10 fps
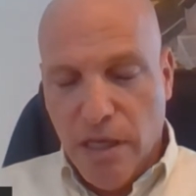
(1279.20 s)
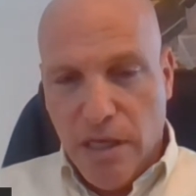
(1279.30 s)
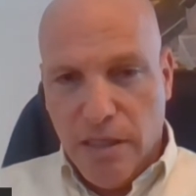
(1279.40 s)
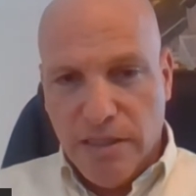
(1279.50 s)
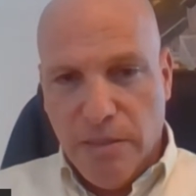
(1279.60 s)

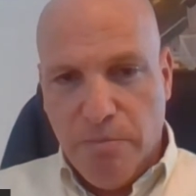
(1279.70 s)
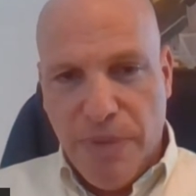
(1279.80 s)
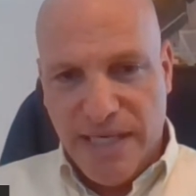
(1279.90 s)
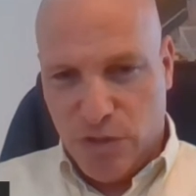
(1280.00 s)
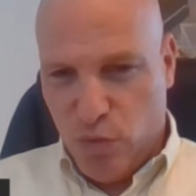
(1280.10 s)
Mm-hmm. The
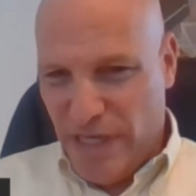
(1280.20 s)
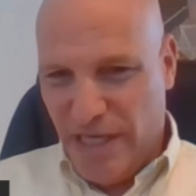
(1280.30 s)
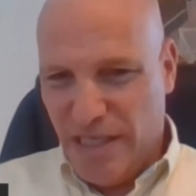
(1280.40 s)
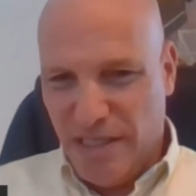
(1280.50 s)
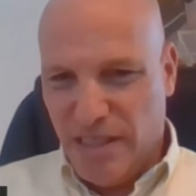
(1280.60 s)
best
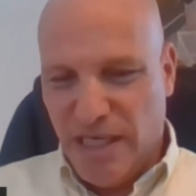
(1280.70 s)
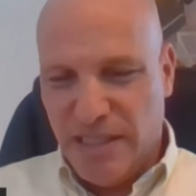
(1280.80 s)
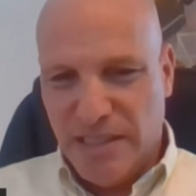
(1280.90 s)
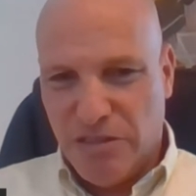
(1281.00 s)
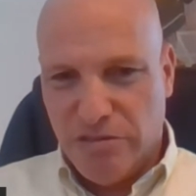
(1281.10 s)
way
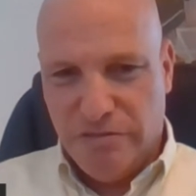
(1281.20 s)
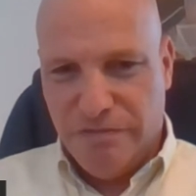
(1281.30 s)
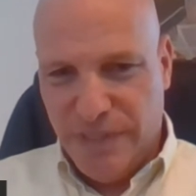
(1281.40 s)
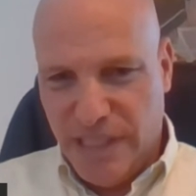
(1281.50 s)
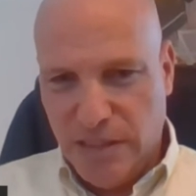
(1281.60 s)
and the
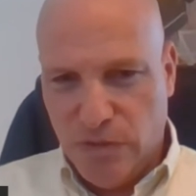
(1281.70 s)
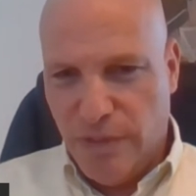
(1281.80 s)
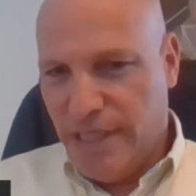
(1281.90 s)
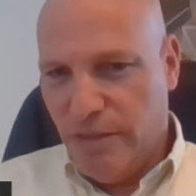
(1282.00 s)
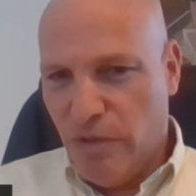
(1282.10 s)
convenient
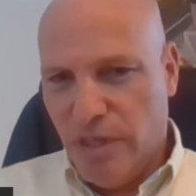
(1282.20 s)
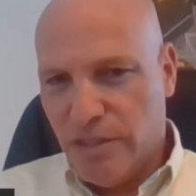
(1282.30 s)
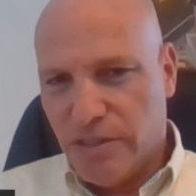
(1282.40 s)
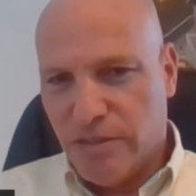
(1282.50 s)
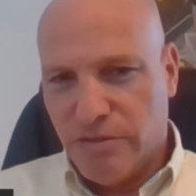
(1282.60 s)
way
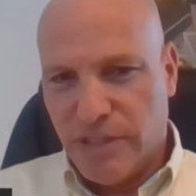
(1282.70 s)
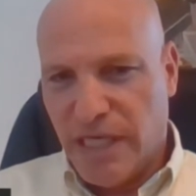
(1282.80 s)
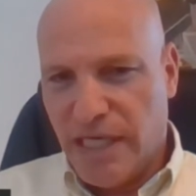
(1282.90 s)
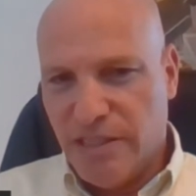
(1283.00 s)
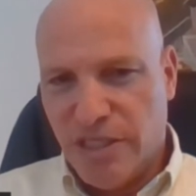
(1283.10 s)
was to
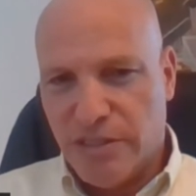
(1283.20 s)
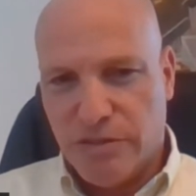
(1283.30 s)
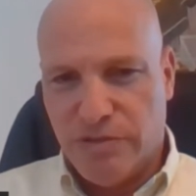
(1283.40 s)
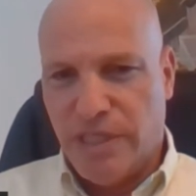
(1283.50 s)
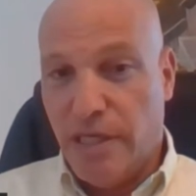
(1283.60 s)
say just
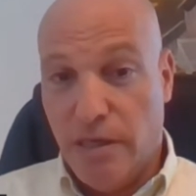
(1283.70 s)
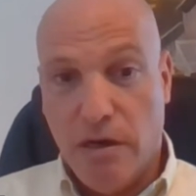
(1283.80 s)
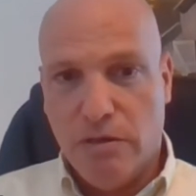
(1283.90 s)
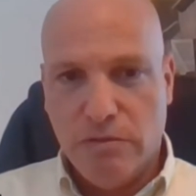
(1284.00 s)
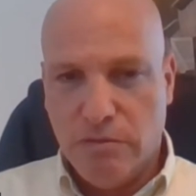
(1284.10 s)
to say
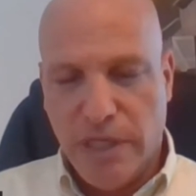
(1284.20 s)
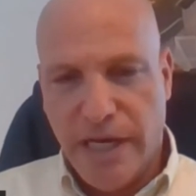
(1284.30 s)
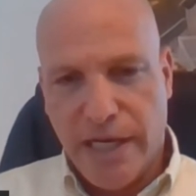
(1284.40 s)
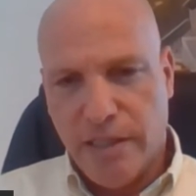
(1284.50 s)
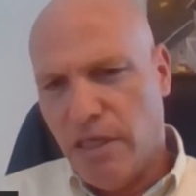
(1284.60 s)
no.
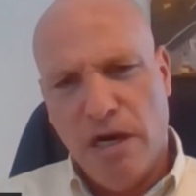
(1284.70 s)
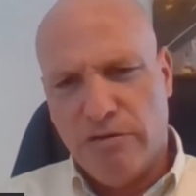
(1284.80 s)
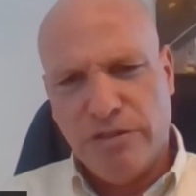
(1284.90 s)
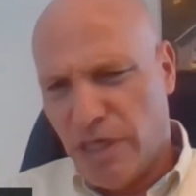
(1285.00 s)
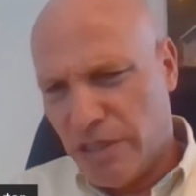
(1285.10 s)
Hey,
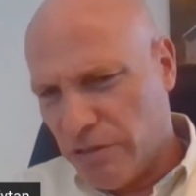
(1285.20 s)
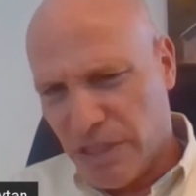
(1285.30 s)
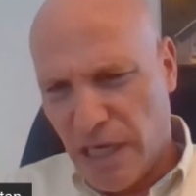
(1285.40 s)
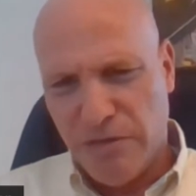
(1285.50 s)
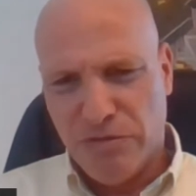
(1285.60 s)
no, you are not
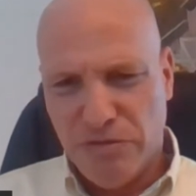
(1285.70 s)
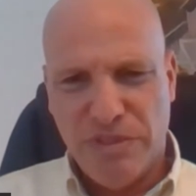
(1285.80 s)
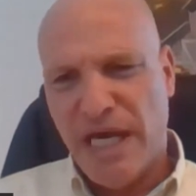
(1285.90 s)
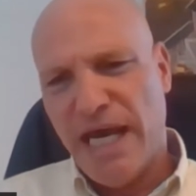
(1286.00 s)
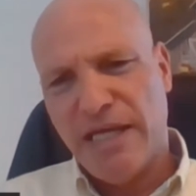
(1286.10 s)
allowed to
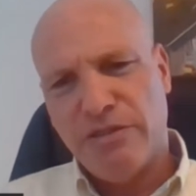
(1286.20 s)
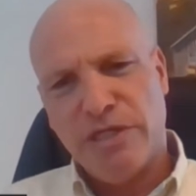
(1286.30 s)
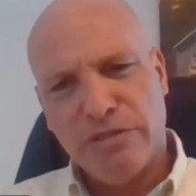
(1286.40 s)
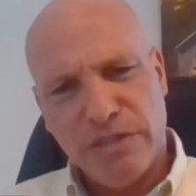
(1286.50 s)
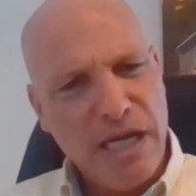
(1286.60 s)
do that. You are
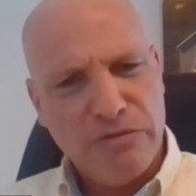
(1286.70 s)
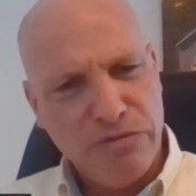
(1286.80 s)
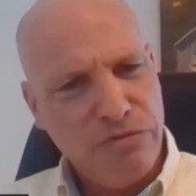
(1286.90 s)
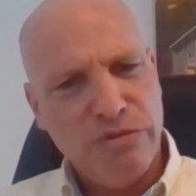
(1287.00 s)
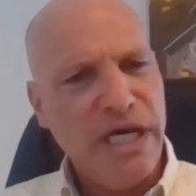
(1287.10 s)
not allowed
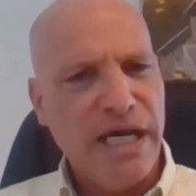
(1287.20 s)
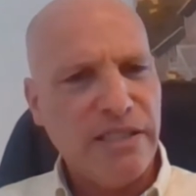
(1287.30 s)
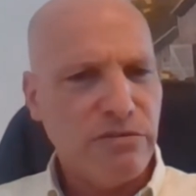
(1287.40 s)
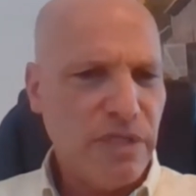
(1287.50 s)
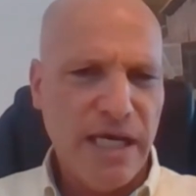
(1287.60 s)
to do
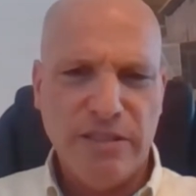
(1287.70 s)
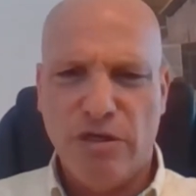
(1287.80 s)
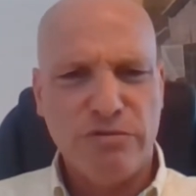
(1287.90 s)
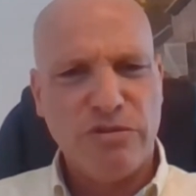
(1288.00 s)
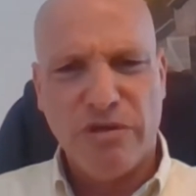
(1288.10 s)
that. I
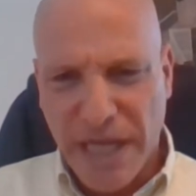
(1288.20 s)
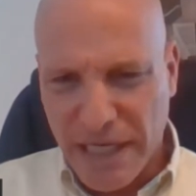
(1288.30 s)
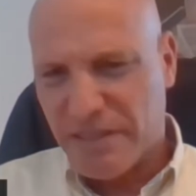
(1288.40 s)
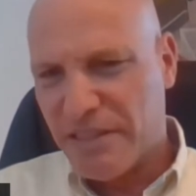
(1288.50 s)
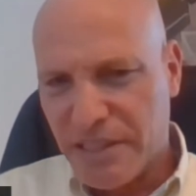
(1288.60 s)
don't
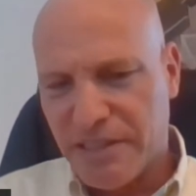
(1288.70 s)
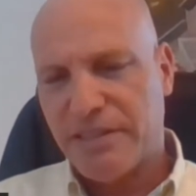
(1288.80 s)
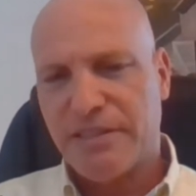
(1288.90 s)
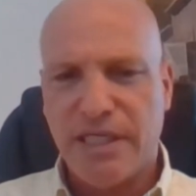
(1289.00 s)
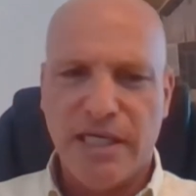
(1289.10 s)
connect
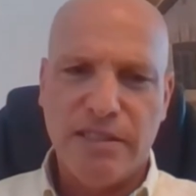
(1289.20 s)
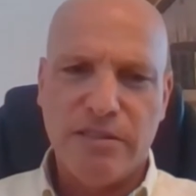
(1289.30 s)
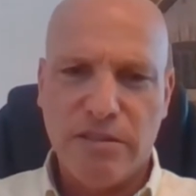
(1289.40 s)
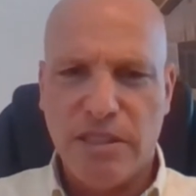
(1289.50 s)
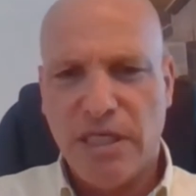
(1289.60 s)
this,
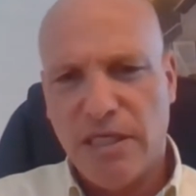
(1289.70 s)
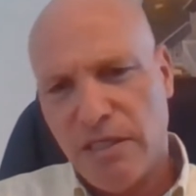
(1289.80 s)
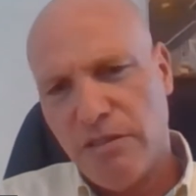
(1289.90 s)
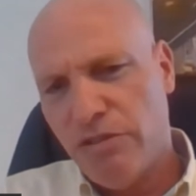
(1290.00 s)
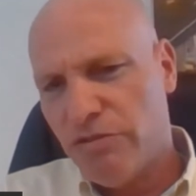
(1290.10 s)
and
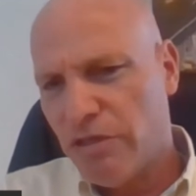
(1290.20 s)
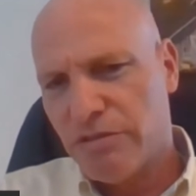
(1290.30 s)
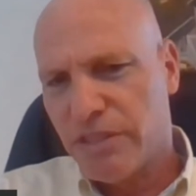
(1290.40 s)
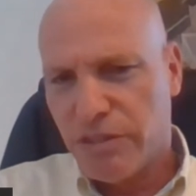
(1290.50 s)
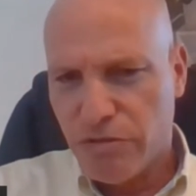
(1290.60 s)
uh, you
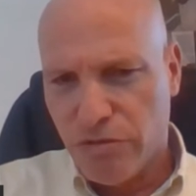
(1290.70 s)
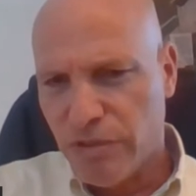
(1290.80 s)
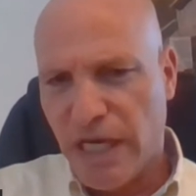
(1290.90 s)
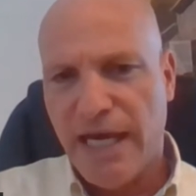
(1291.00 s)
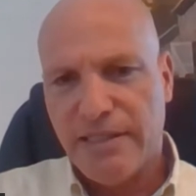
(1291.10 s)
don't need to do
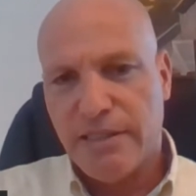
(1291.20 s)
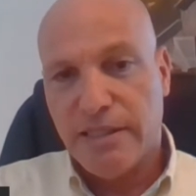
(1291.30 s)
that.